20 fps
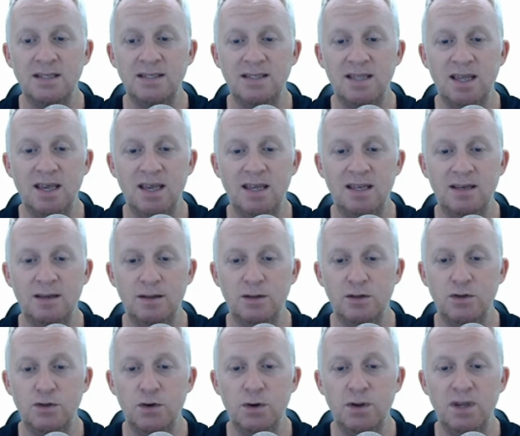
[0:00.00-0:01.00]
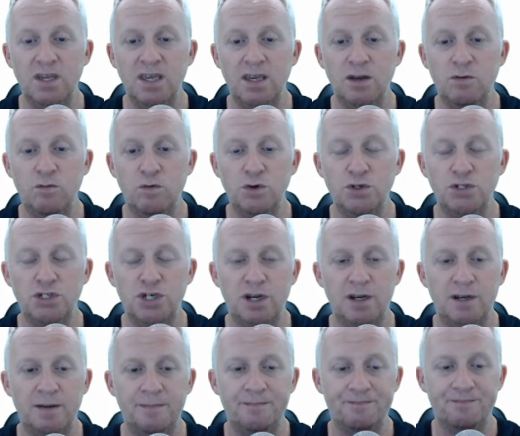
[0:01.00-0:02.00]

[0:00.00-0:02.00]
States, Turkey, Russia.